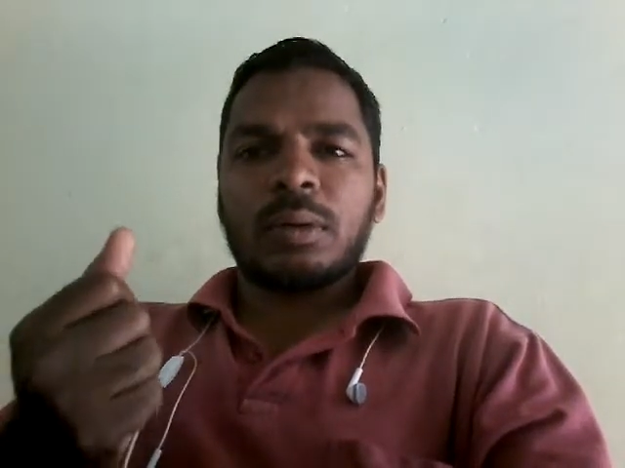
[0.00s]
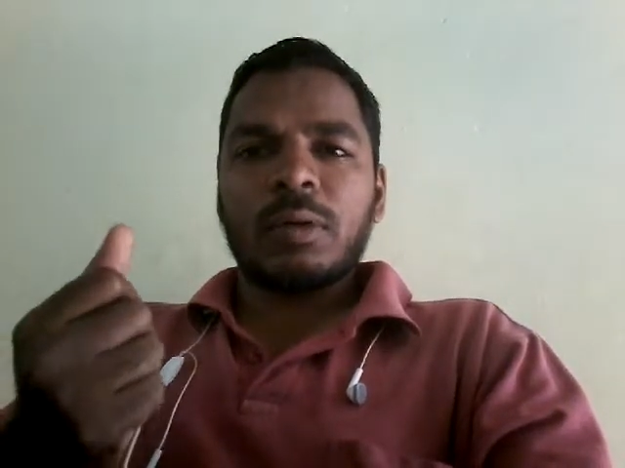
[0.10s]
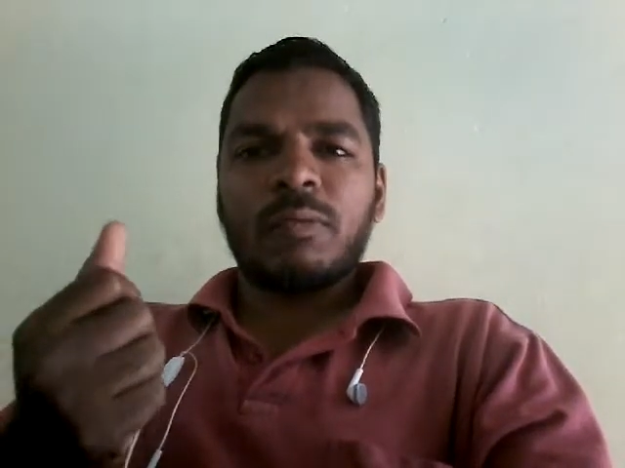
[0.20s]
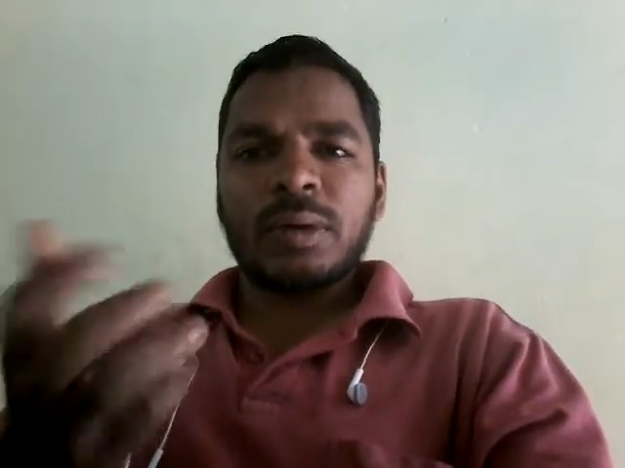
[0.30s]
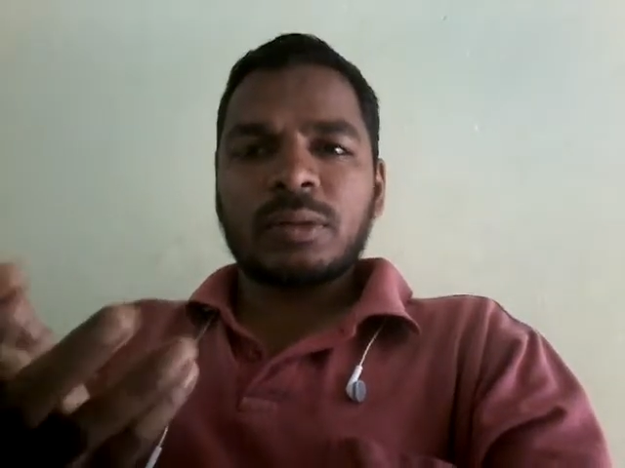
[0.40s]
the
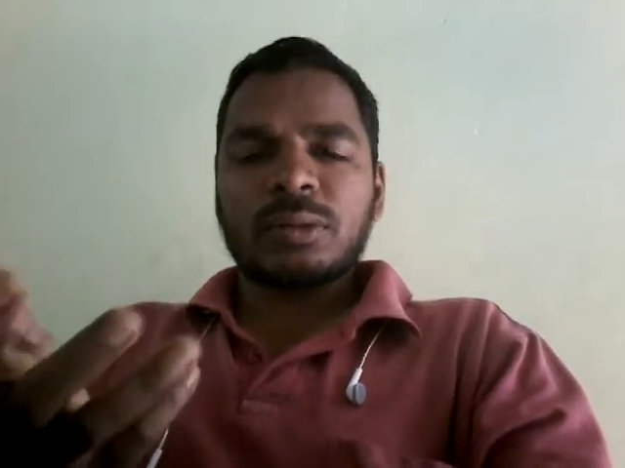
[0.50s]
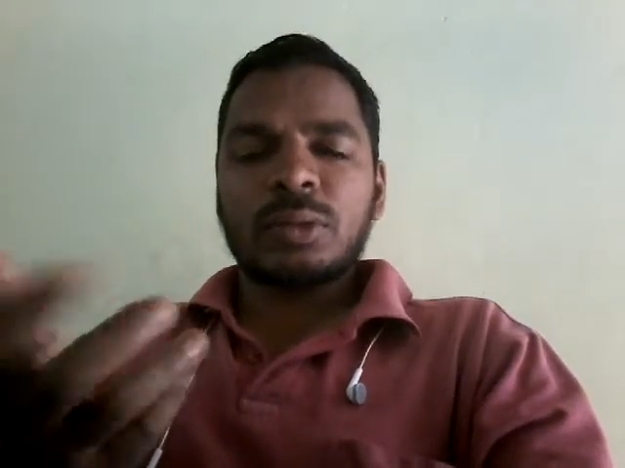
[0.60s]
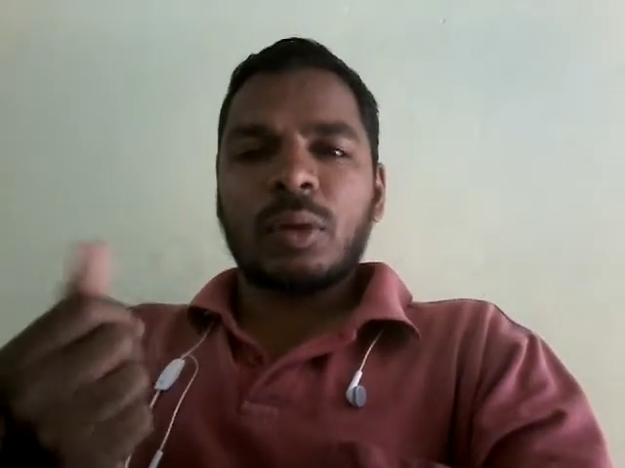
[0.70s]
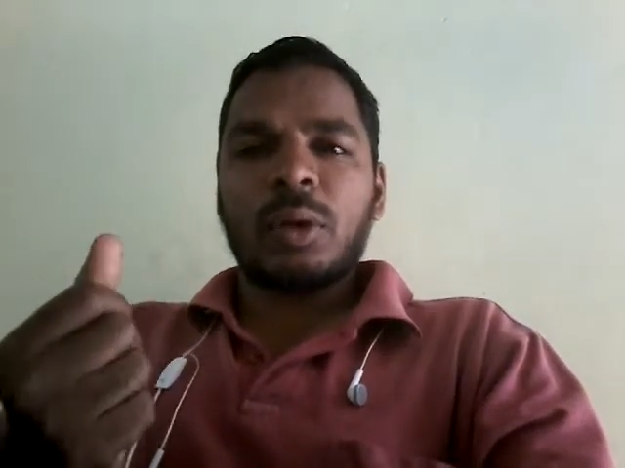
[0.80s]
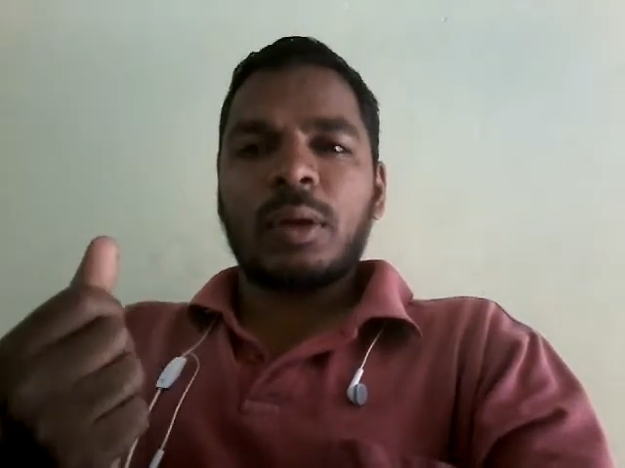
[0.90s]
wet
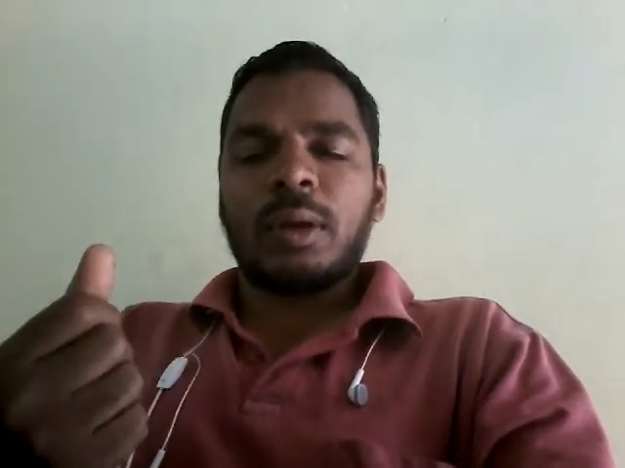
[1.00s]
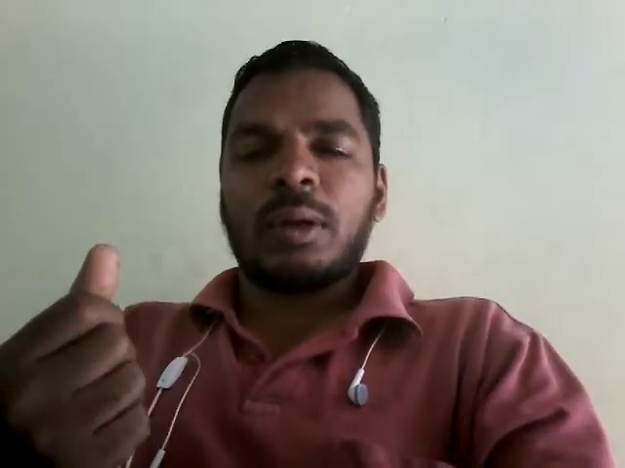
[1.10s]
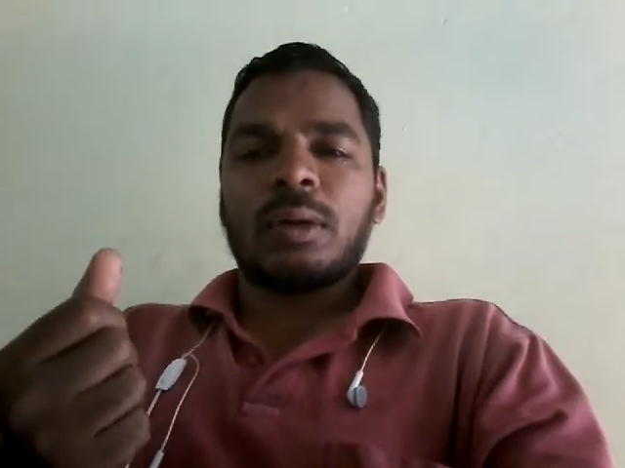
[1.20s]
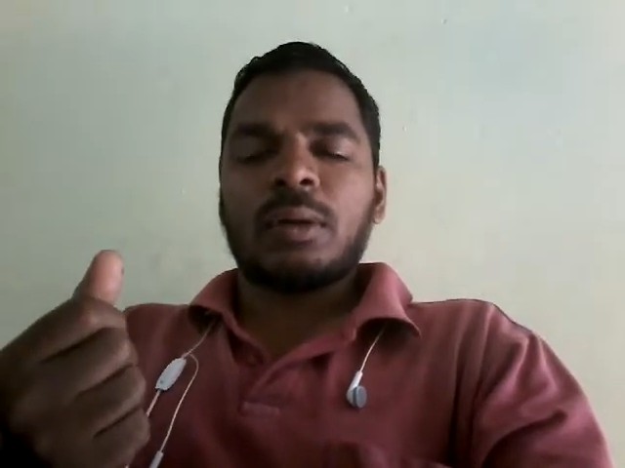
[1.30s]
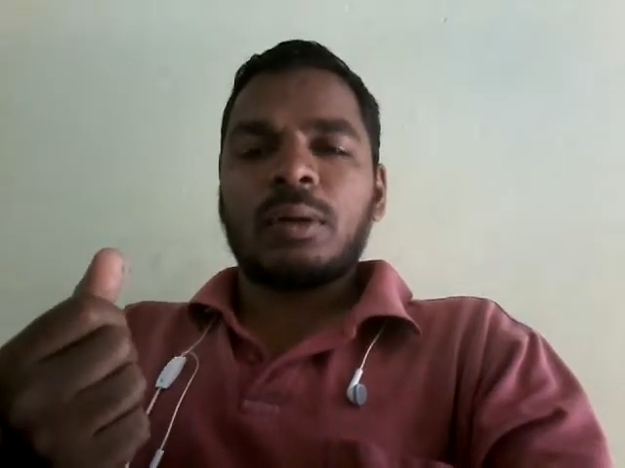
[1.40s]

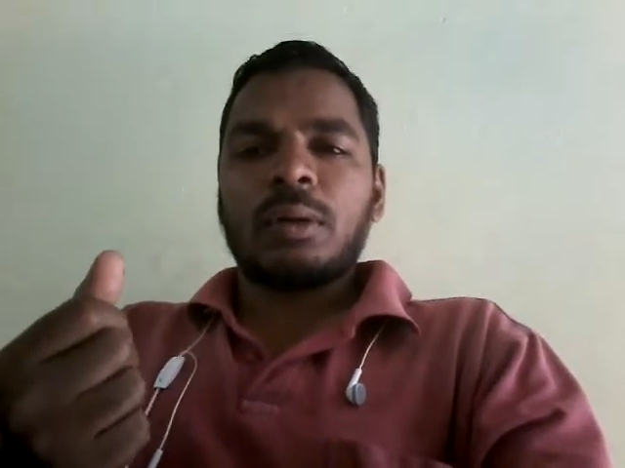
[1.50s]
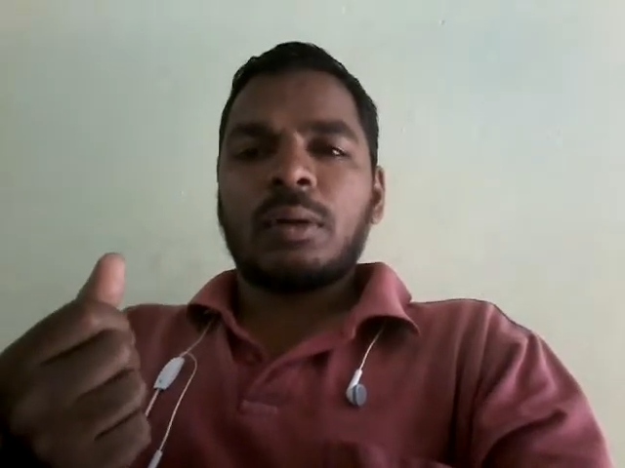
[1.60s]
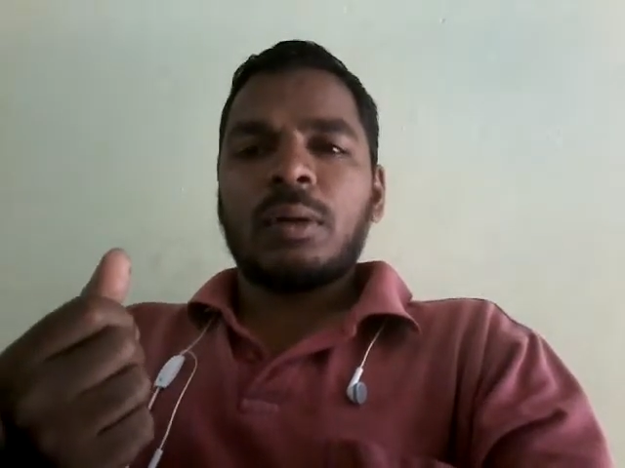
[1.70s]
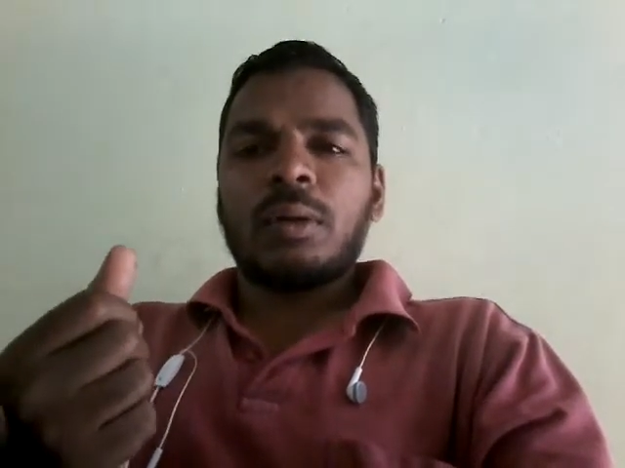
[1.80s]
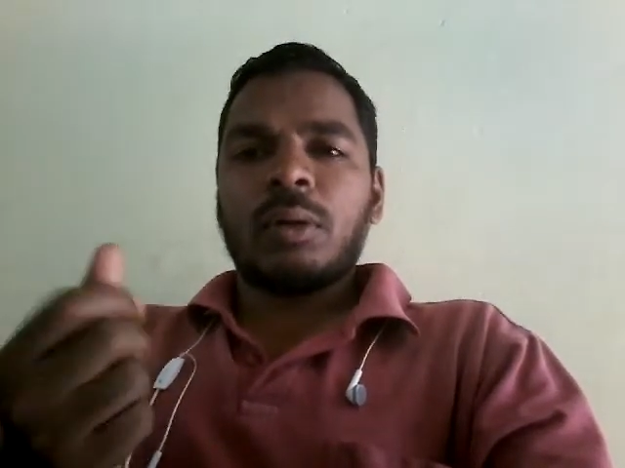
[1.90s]
soil,
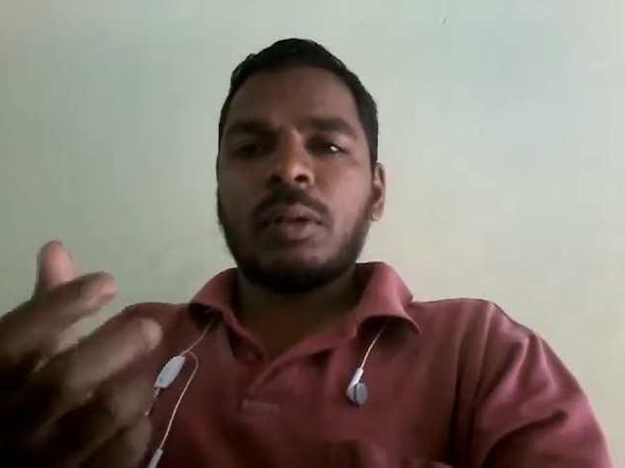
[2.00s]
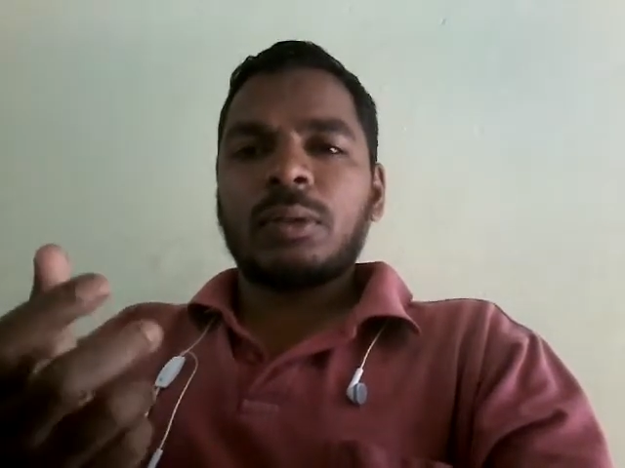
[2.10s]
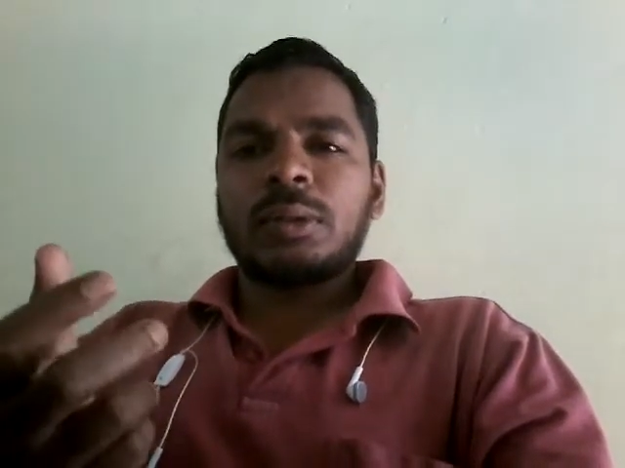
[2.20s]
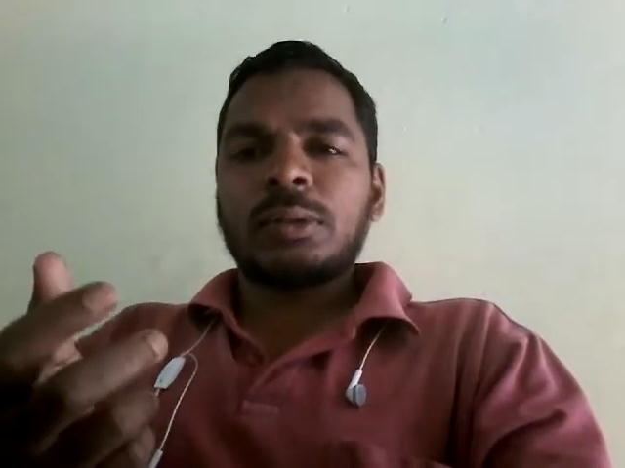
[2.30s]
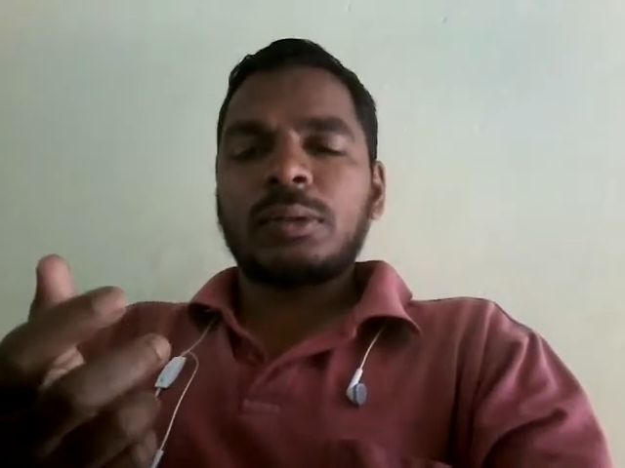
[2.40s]
all
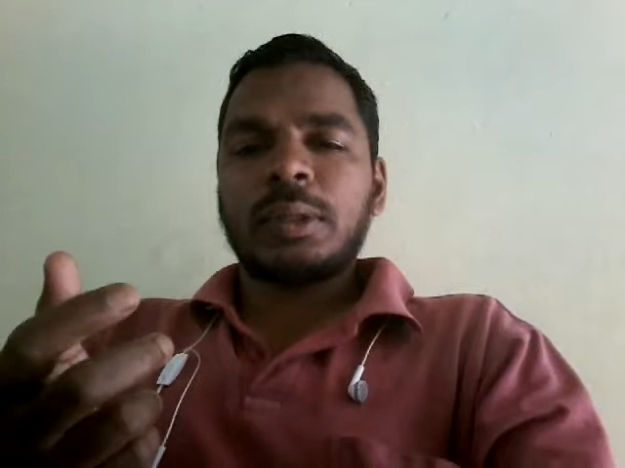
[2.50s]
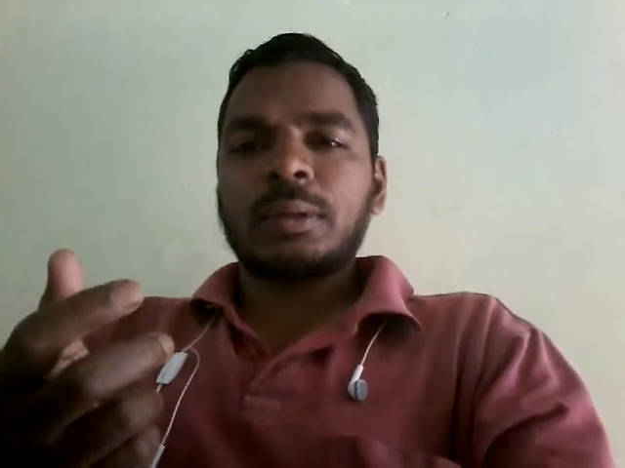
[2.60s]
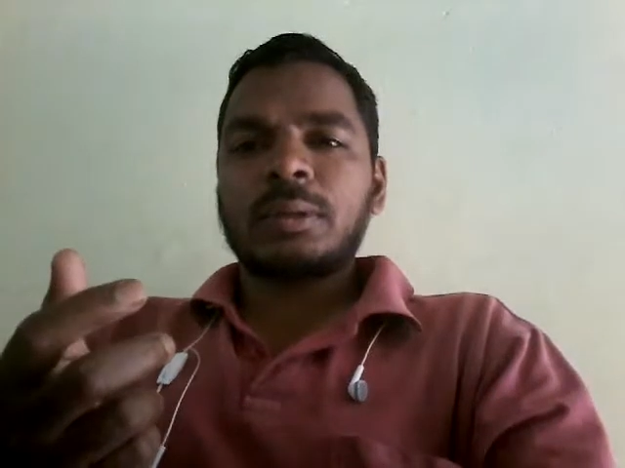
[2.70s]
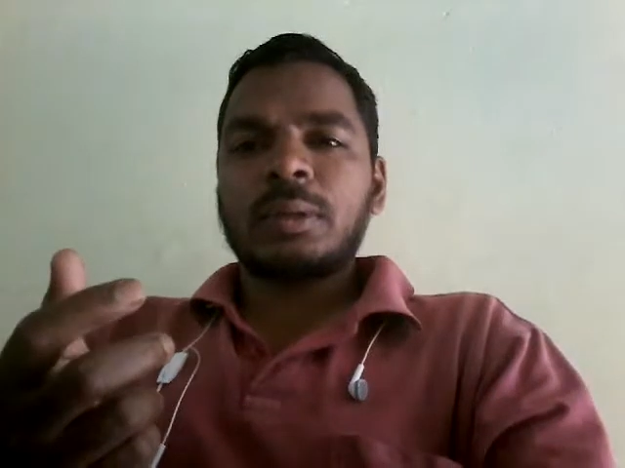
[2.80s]
those things,